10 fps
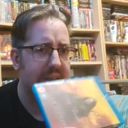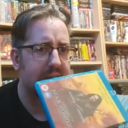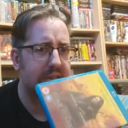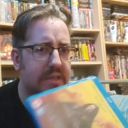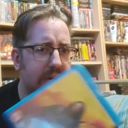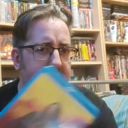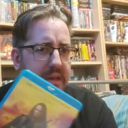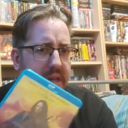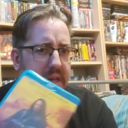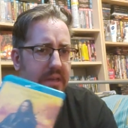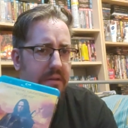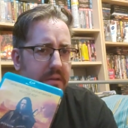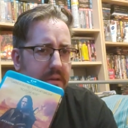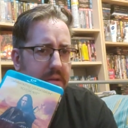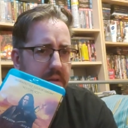Silent
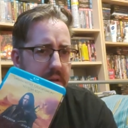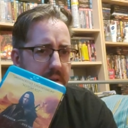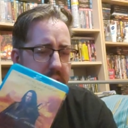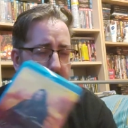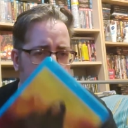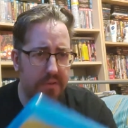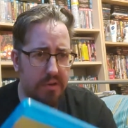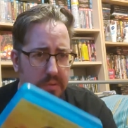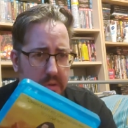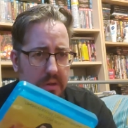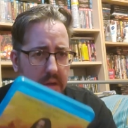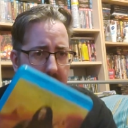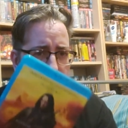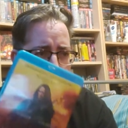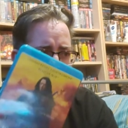Hill, not the first one,
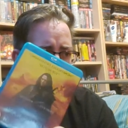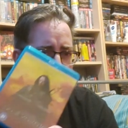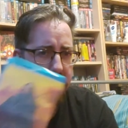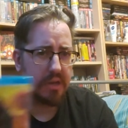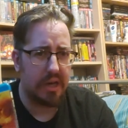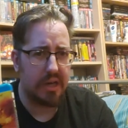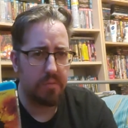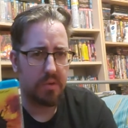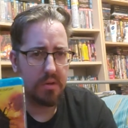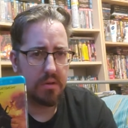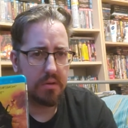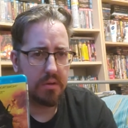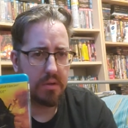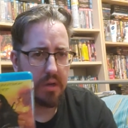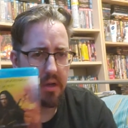the second one,
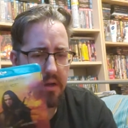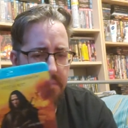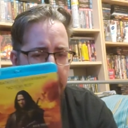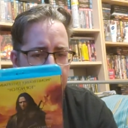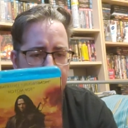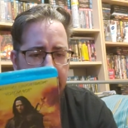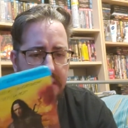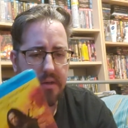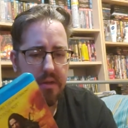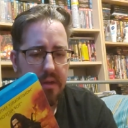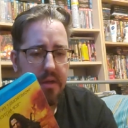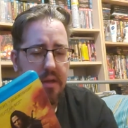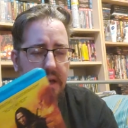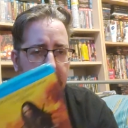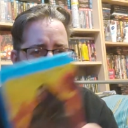and
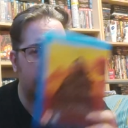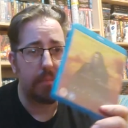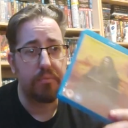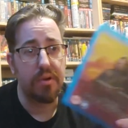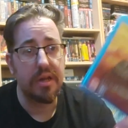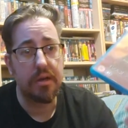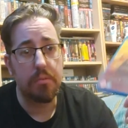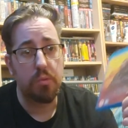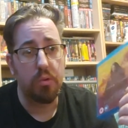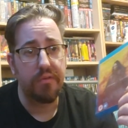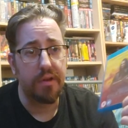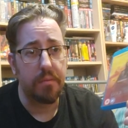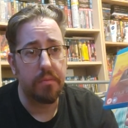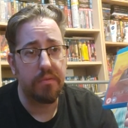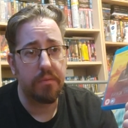a brilliant war
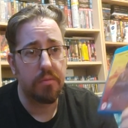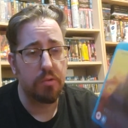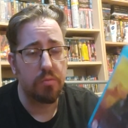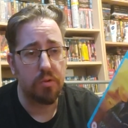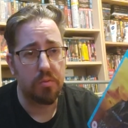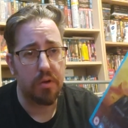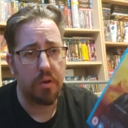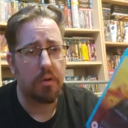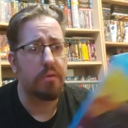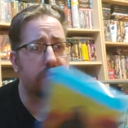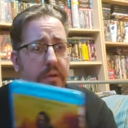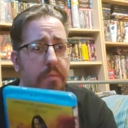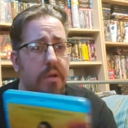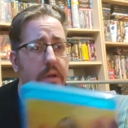film, World War One horror film,